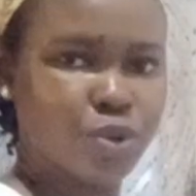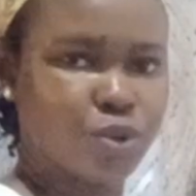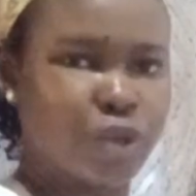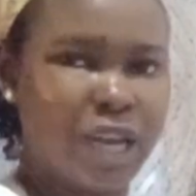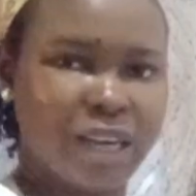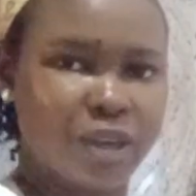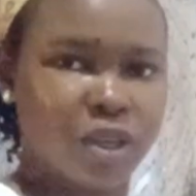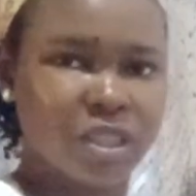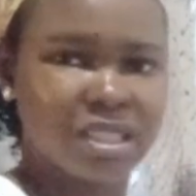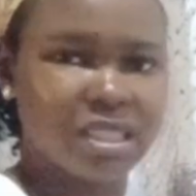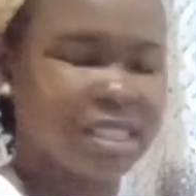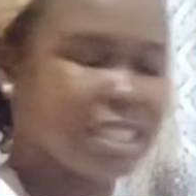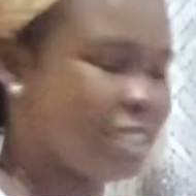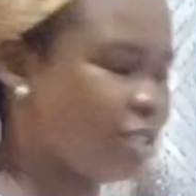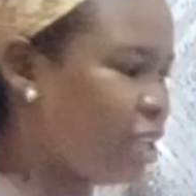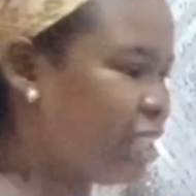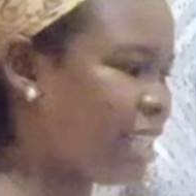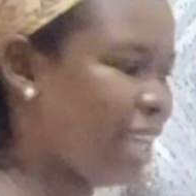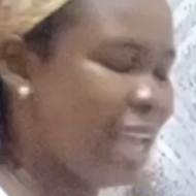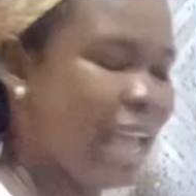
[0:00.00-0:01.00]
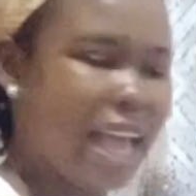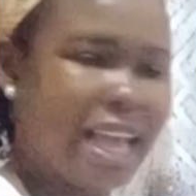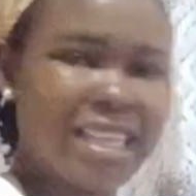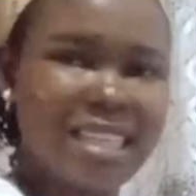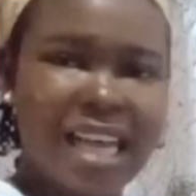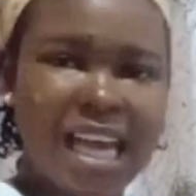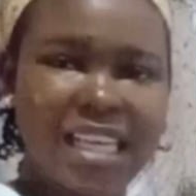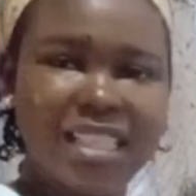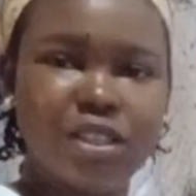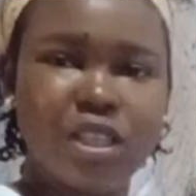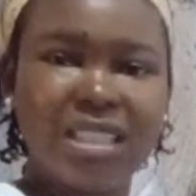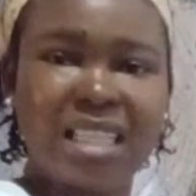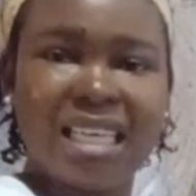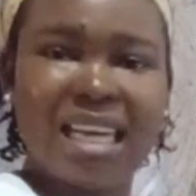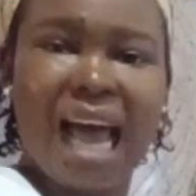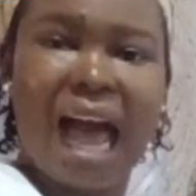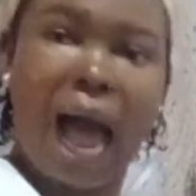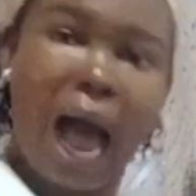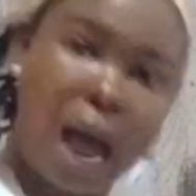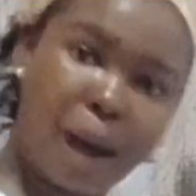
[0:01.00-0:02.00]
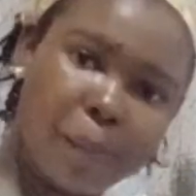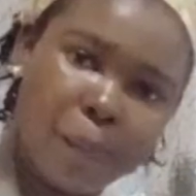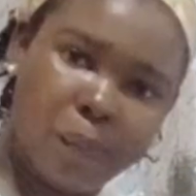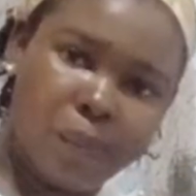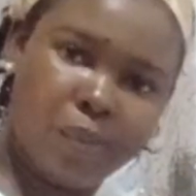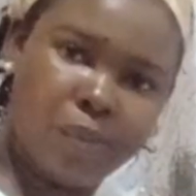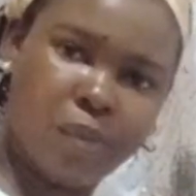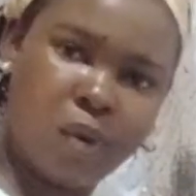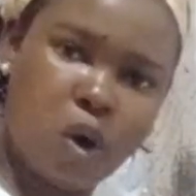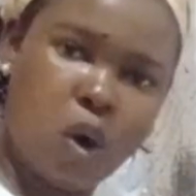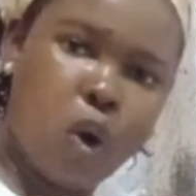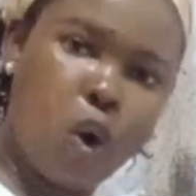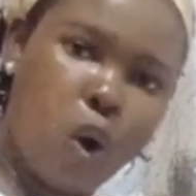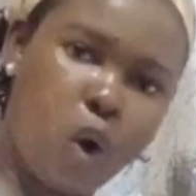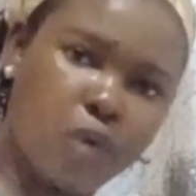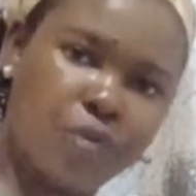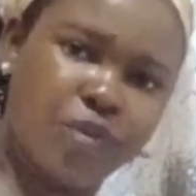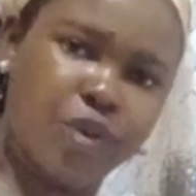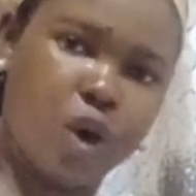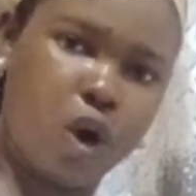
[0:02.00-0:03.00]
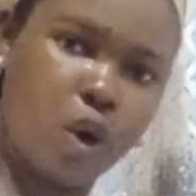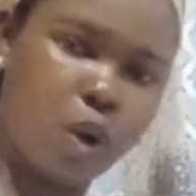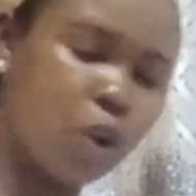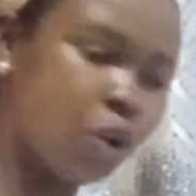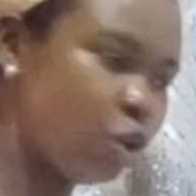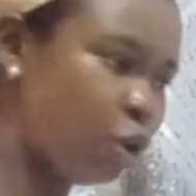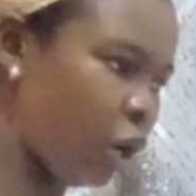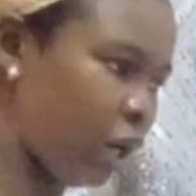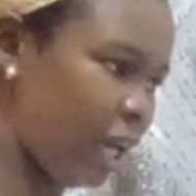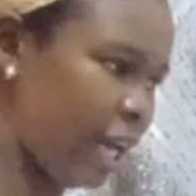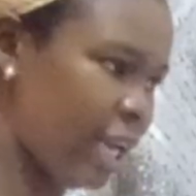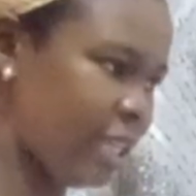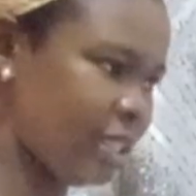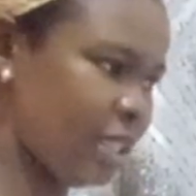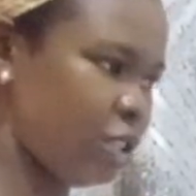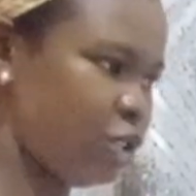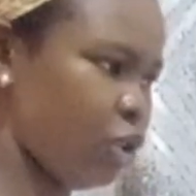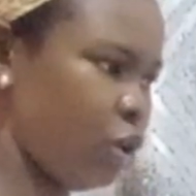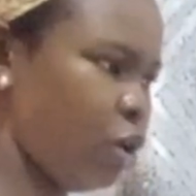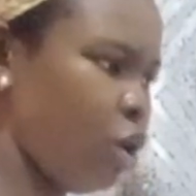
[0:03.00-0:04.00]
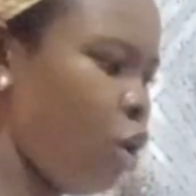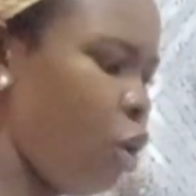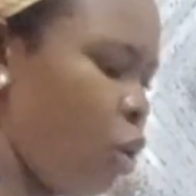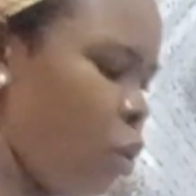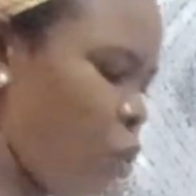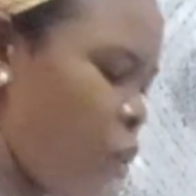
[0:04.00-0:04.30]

You are not, it's not an arm of your own organization.